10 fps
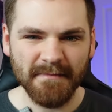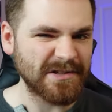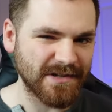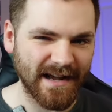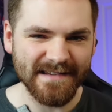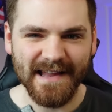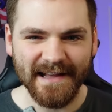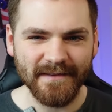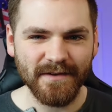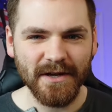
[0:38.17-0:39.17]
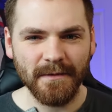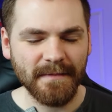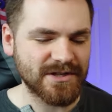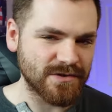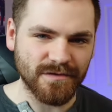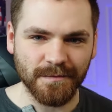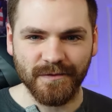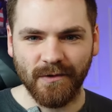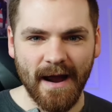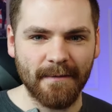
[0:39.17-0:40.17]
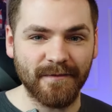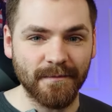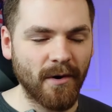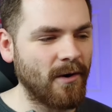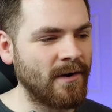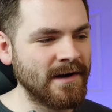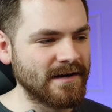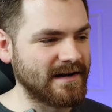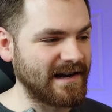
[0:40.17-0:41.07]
Make sure you guys like the video. Make sure you subscribe for more.